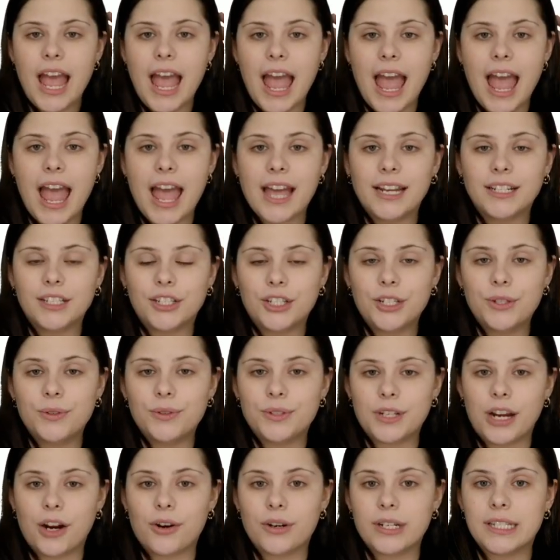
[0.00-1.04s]
and
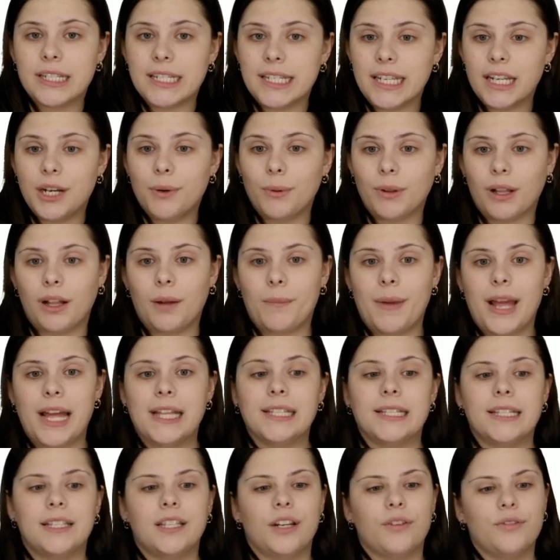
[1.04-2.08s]
use our SQL
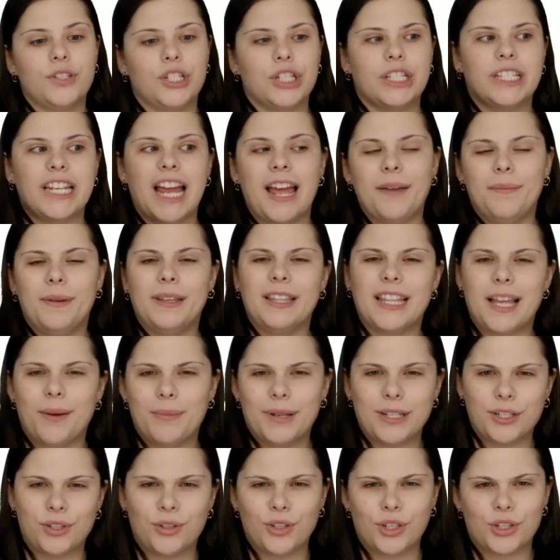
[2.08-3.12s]
commands instead of just typing them
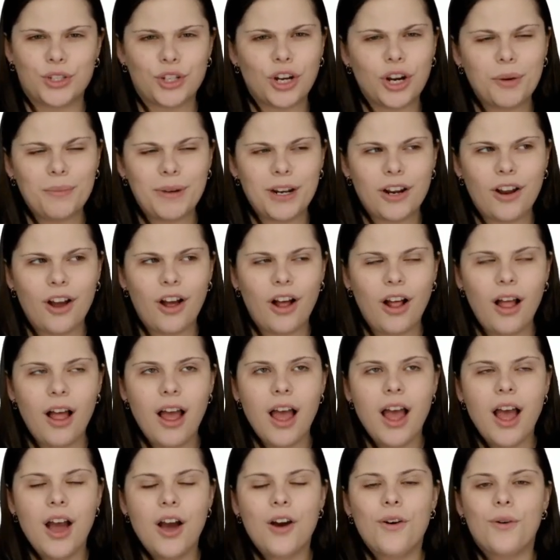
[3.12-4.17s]
into the terminal,
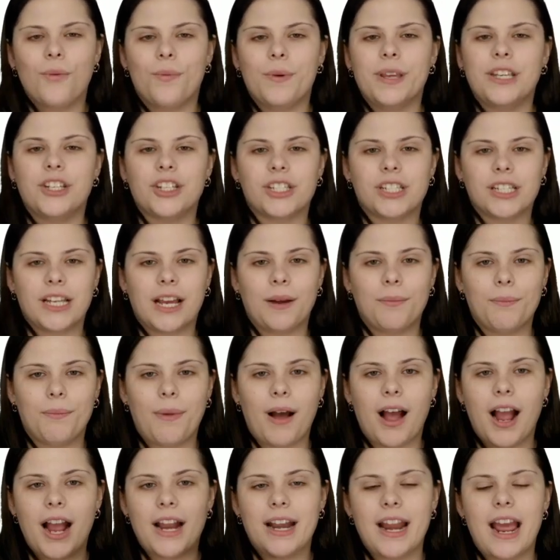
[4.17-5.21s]
we just
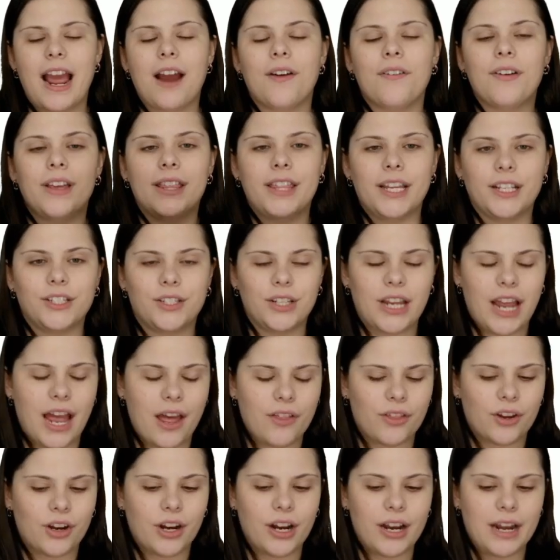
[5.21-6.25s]
combine everything
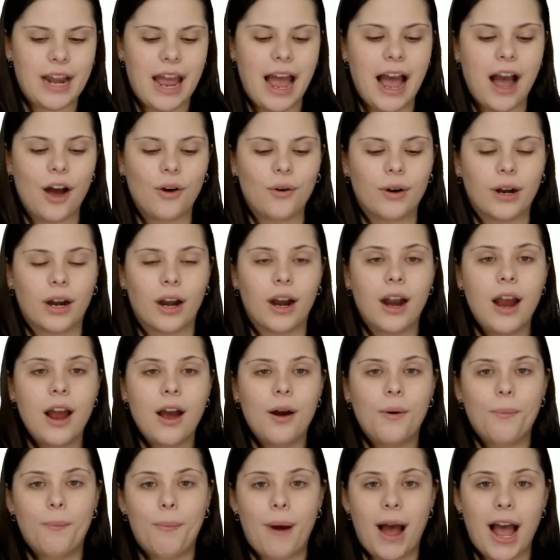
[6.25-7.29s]
together in our
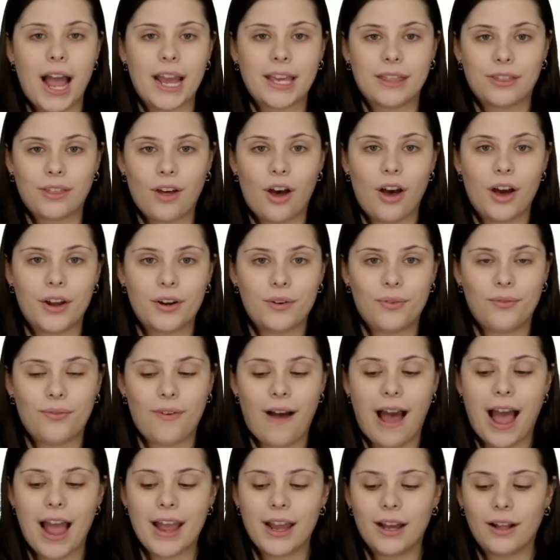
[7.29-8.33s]
Python
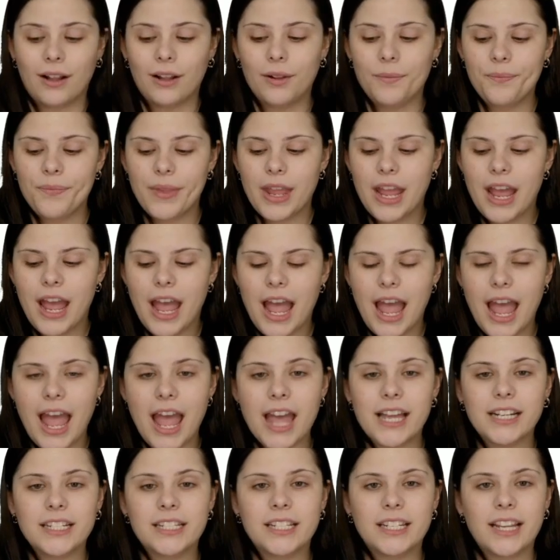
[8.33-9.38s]
file.
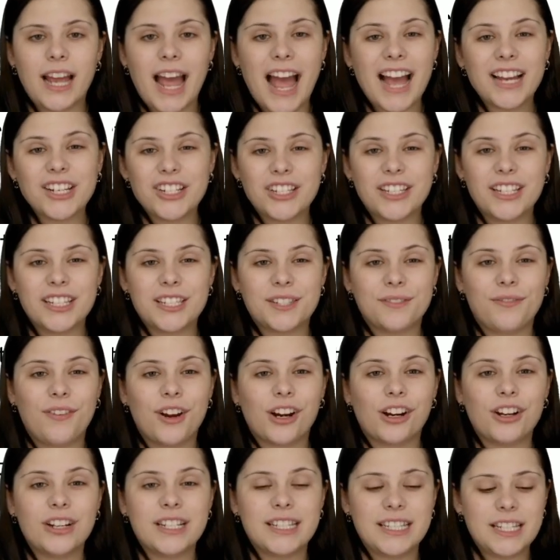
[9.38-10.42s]
And actually, it's
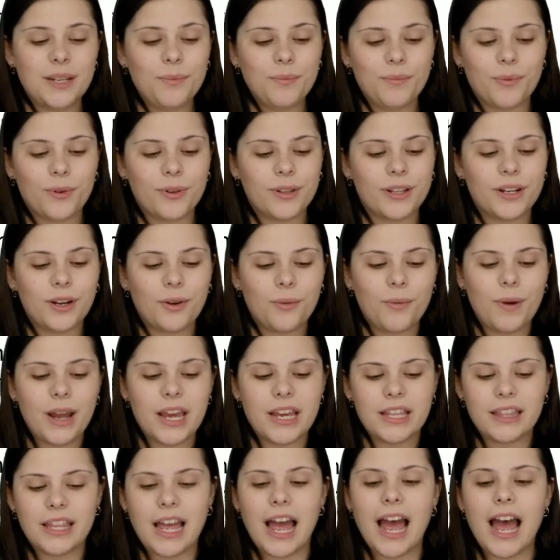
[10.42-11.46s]
very simple in a
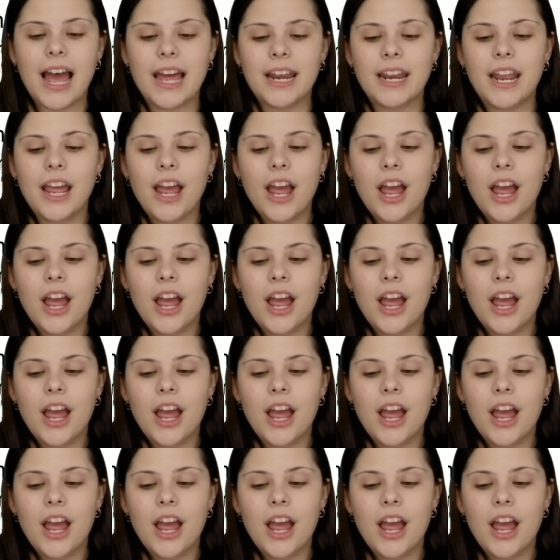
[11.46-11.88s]
way that